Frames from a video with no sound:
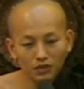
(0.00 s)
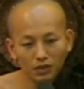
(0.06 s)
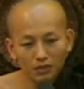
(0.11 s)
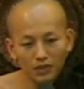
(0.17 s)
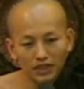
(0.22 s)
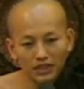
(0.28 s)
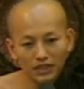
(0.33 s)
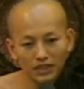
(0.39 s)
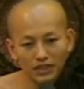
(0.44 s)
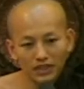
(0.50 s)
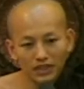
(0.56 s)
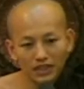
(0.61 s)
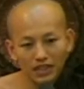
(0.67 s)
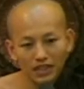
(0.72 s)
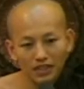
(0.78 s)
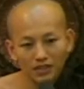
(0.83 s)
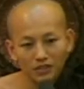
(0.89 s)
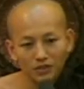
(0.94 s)
you are practicing
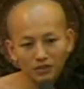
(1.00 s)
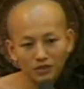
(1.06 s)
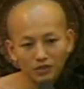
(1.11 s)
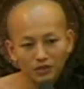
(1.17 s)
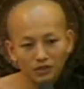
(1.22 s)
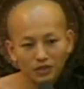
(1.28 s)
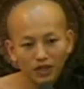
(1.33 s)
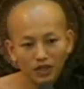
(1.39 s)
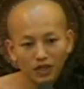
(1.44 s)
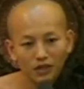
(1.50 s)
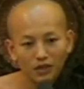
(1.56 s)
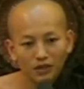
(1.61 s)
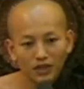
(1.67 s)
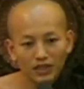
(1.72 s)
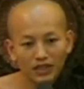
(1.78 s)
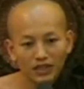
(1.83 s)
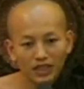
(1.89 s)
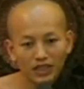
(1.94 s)
and you
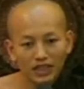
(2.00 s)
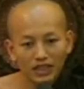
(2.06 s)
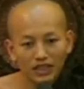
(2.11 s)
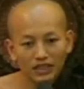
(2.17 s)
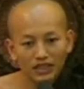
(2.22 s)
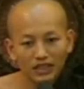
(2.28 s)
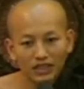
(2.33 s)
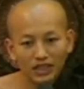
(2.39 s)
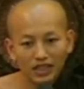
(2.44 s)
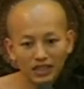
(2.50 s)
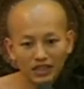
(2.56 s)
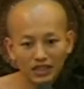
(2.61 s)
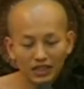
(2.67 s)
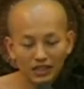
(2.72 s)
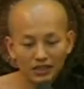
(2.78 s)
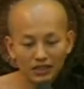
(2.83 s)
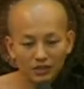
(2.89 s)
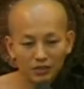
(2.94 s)
wonder the
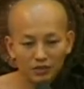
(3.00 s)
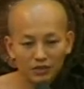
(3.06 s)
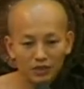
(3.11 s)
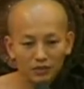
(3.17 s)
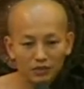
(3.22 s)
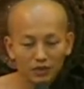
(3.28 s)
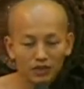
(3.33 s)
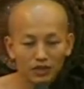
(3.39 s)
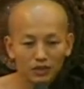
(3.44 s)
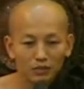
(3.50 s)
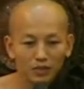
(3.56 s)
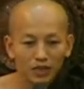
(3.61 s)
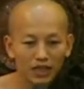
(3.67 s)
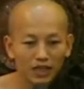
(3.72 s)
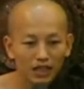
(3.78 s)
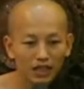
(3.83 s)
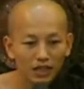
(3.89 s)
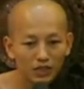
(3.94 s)
other object, for
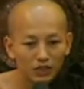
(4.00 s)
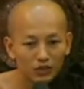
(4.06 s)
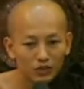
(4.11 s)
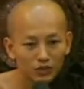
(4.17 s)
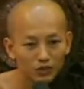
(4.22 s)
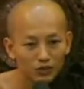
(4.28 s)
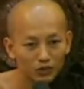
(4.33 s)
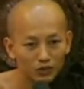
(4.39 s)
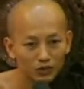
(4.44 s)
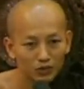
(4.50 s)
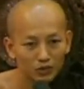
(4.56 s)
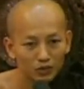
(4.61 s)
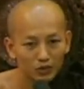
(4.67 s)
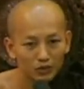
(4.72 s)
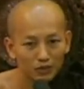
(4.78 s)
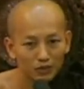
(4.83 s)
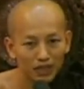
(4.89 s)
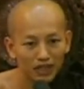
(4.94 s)
example, you
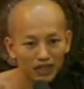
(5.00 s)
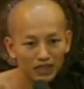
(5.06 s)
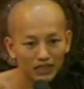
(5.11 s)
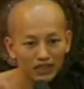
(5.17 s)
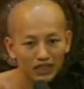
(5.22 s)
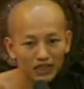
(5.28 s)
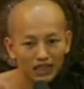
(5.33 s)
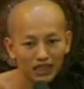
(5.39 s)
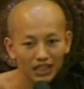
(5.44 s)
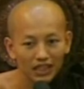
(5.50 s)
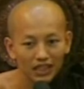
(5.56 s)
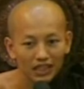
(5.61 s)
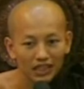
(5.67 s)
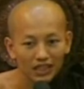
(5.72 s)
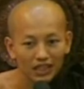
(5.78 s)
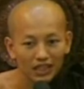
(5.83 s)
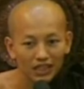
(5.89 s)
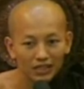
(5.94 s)
remember the
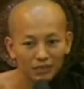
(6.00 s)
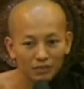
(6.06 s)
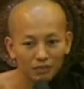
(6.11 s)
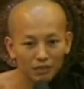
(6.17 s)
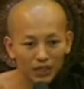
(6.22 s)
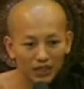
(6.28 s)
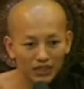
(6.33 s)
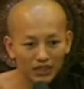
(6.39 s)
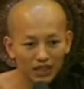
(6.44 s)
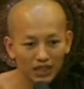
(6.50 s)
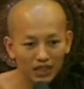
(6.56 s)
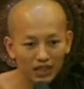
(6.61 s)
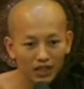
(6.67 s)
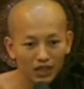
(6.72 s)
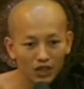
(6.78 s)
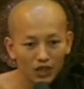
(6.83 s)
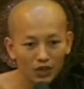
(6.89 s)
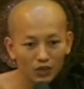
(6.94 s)
person
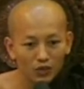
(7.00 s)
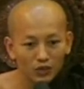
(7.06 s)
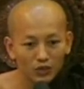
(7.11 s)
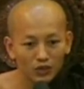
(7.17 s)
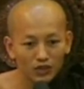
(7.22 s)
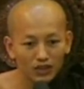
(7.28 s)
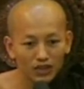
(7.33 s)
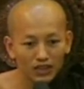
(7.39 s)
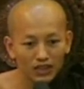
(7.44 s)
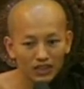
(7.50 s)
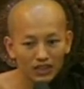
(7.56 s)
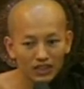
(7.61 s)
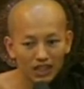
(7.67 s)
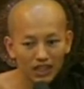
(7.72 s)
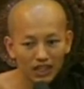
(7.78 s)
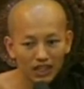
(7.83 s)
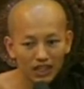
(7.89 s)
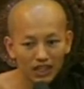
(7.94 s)
who is
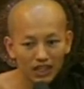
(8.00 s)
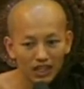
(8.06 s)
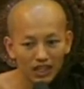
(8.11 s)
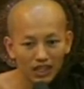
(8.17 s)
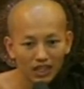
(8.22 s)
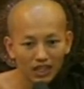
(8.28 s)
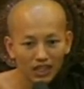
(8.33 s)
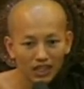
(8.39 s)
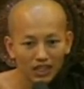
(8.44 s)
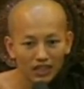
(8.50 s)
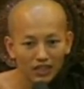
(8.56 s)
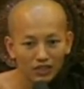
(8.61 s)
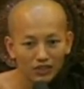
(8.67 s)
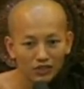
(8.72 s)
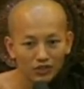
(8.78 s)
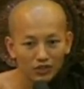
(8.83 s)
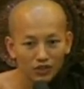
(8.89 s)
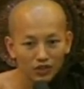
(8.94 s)

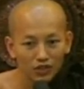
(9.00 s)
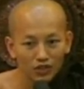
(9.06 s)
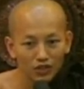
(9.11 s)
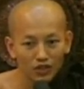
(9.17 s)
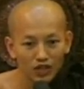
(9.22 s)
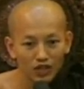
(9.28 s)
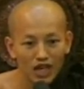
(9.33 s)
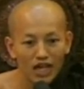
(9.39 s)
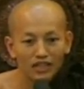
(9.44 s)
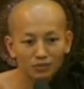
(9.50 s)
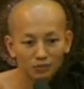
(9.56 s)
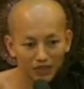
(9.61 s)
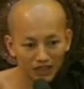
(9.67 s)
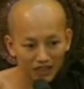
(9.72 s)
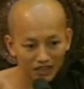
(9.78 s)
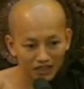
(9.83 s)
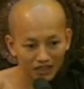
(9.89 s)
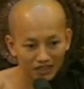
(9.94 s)
your
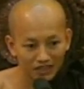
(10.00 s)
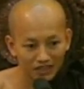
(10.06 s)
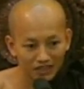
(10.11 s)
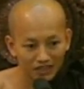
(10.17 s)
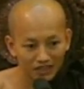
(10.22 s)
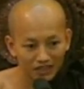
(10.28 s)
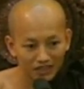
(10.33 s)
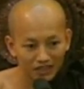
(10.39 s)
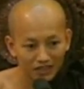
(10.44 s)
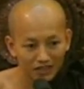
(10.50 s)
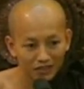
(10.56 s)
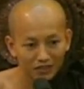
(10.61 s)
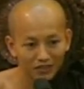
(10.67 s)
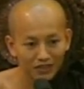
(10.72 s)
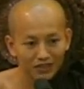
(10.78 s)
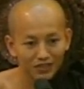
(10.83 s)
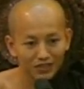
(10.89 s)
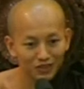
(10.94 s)
enemy,
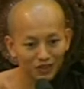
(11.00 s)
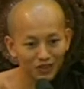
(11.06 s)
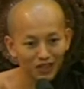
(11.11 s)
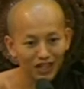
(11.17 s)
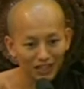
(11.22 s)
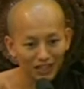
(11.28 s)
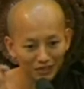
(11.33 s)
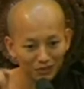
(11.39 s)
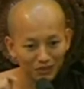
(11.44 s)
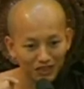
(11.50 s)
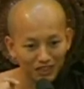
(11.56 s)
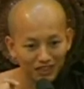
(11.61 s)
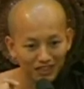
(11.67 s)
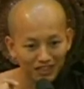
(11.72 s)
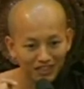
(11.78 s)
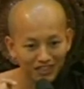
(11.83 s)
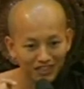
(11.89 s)
who is your enemy.